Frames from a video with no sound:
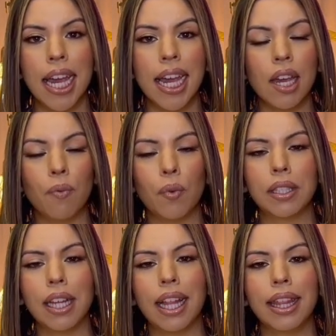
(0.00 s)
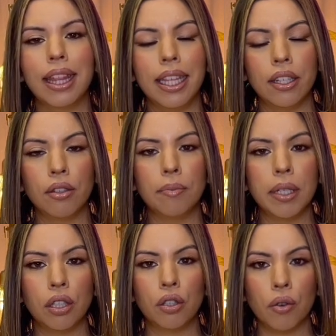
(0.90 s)
It was a little bit
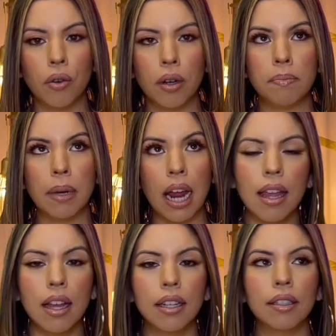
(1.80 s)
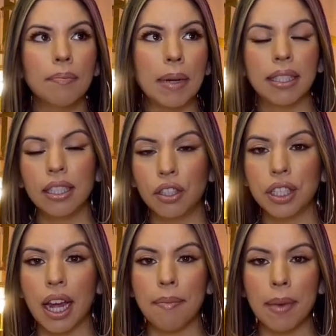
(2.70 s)
short, but my sister and
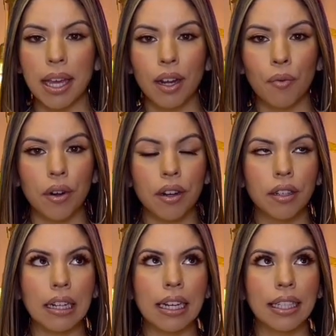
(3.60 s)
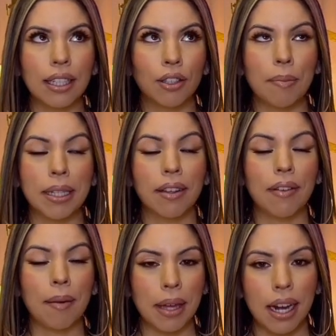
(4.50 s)
I made it work because I told myself
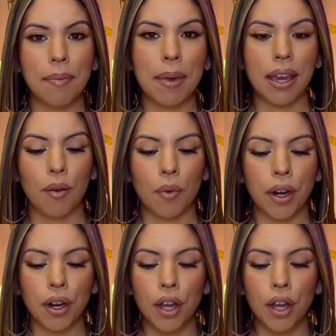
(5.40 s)
I'm gonna make it work.